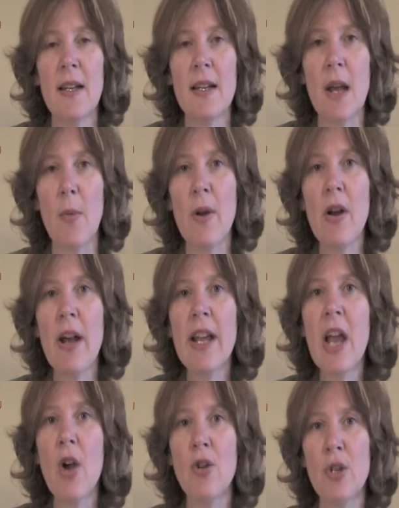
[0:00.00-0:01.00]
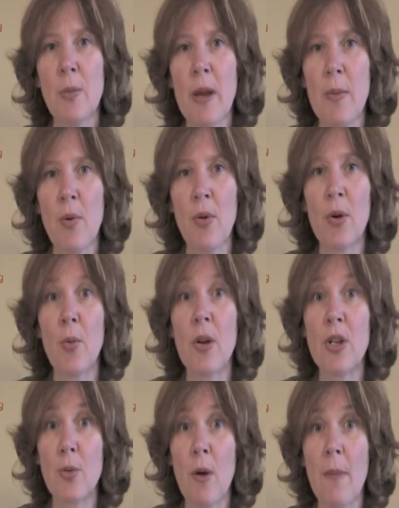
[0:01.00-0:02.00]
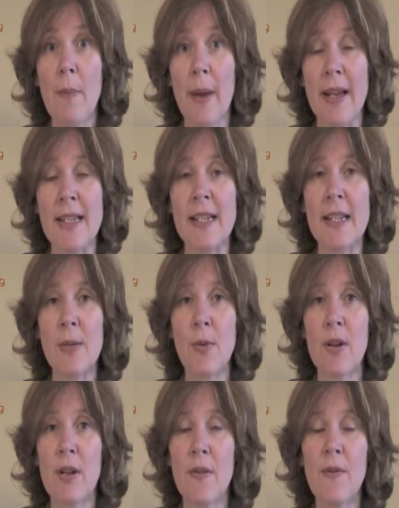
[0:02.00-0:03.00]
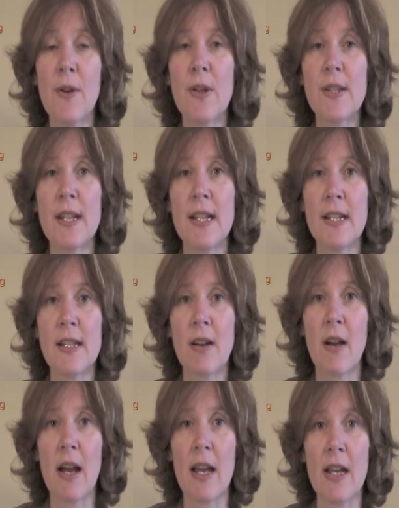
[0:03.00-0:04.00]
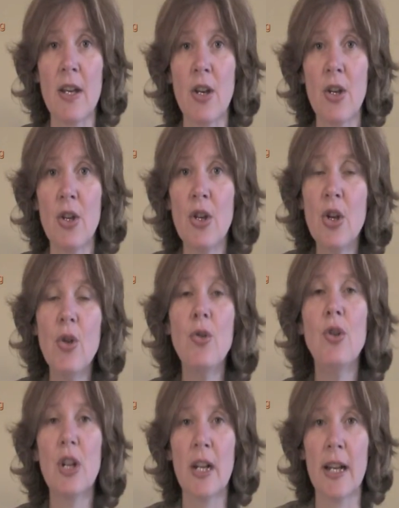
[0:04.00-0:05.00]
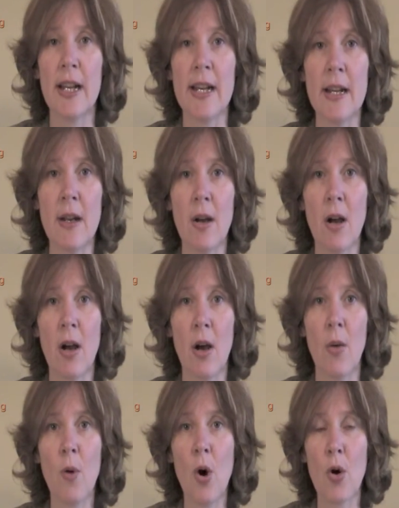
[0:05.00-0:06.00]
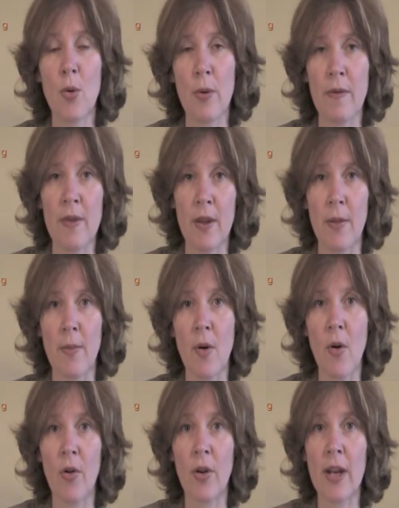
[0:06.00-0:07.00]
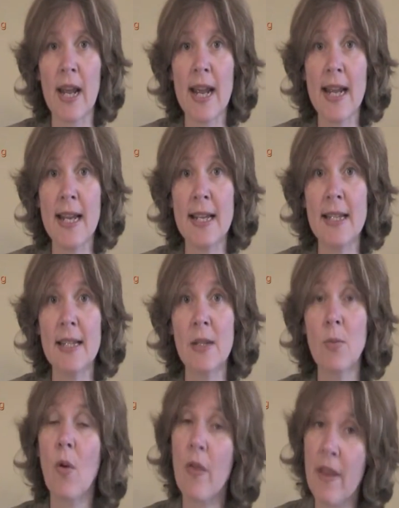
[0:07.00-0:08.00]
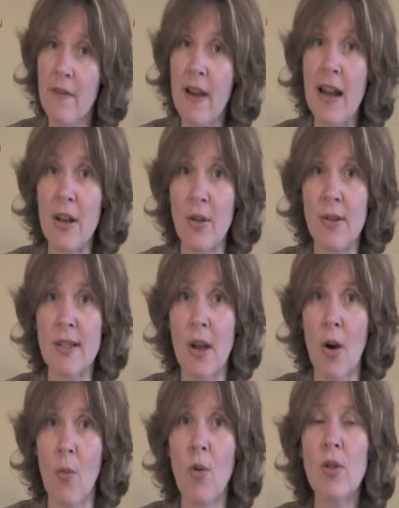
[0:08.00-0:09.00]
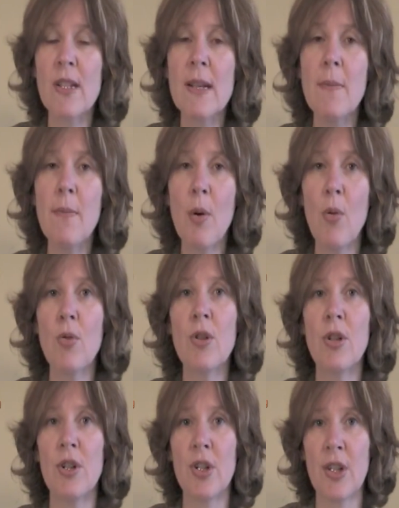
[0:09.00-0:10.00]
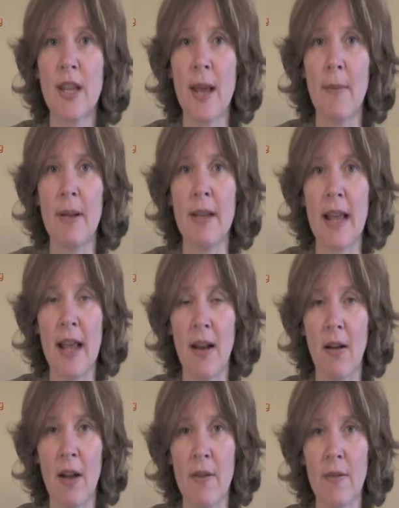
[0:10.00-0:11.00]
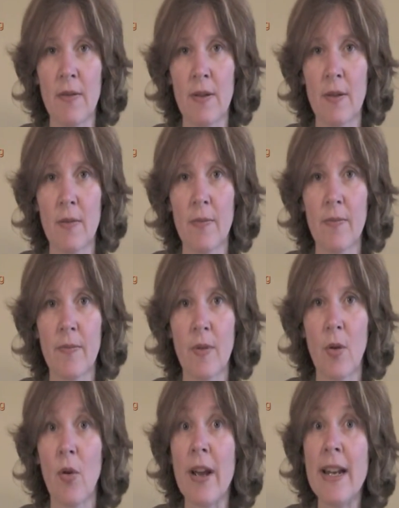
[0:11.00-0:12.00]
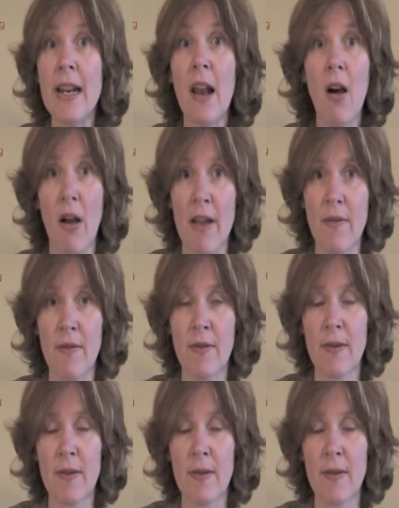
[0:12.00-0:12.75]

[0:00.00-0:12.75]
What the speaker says: Now, when I coach people on a one-to-one basis, one of the first things I usually work with them on is what their values are, what's important to them in their life or in life.